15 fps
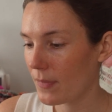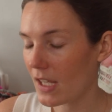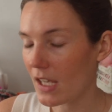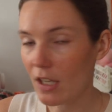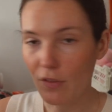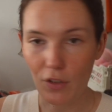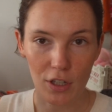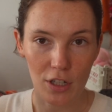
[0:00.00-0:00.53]

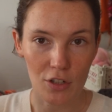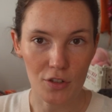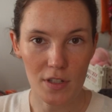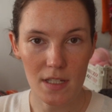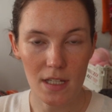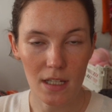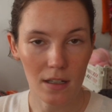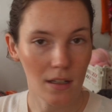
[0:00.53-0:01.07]
if you're
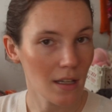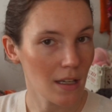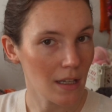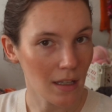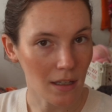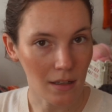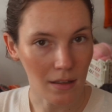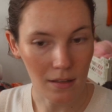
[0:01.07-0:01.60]
interested
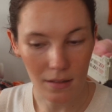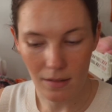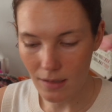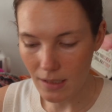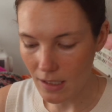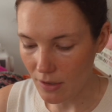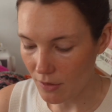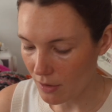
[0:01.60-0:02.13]
in
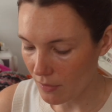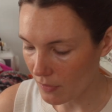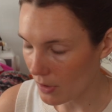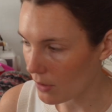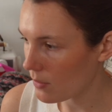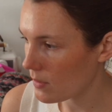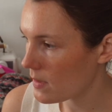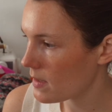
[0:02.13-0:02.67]
either of
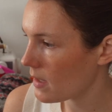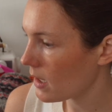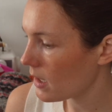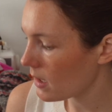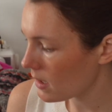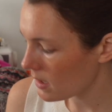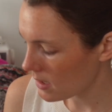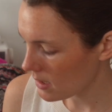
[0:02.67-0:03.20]
those
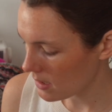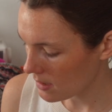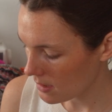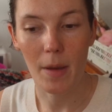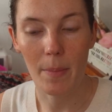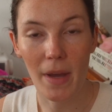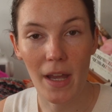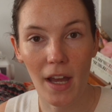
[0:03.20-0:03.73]
things.
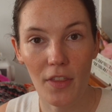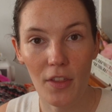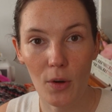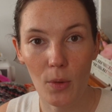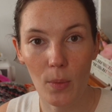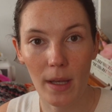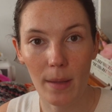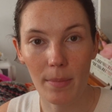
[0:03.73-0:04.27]
My other
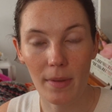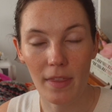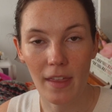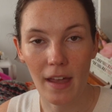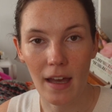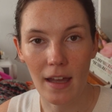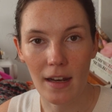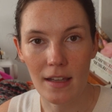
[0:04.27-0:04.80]
whip
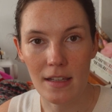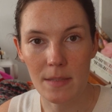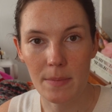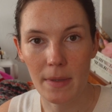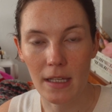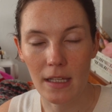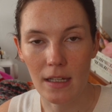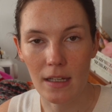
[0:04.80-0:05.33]
that has
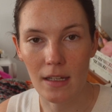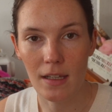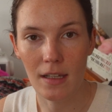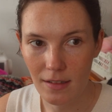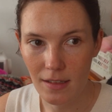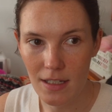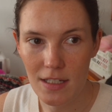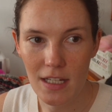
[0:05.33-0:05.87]
been
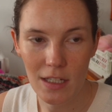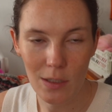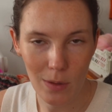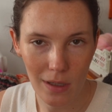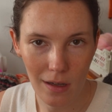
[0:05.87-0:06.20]
continuing